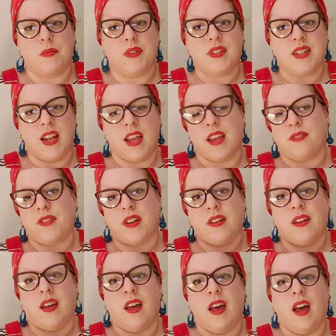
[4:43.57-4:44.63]
sleeve
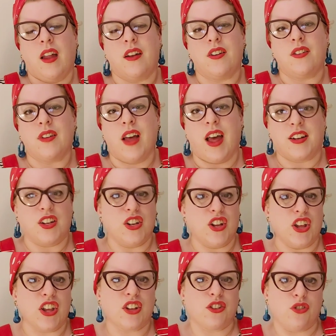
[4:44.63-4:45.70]
and had a
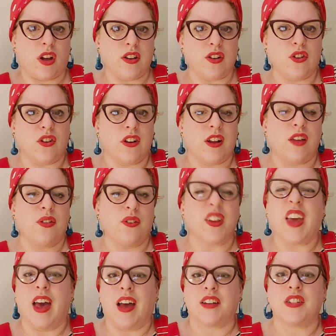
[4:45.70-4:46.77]
look, tried it on, and I thought,
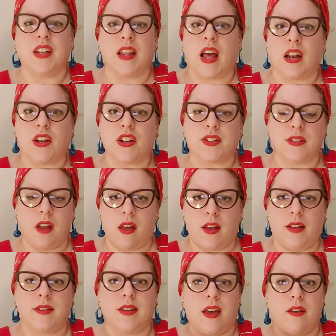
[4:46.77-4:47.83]
yeah, actually that looks
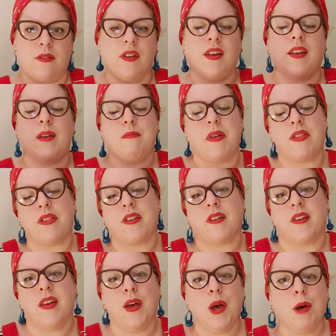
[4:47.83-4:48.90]
nice. So it meant
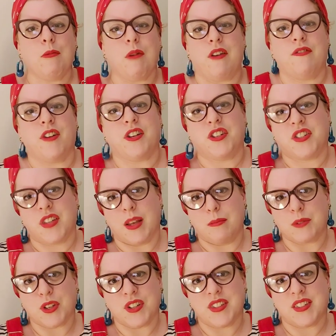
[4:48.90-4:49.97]
that my French
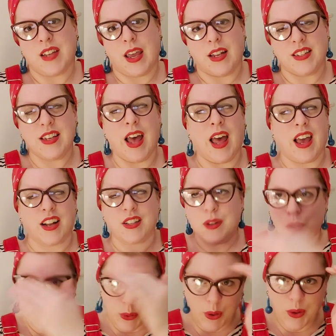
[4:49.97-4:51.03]
seams could stay intact.
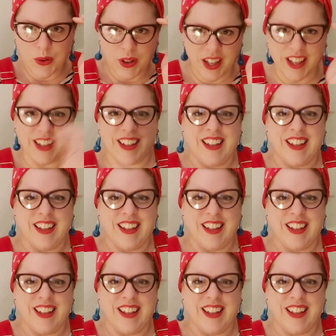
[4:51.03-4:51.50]
Whew.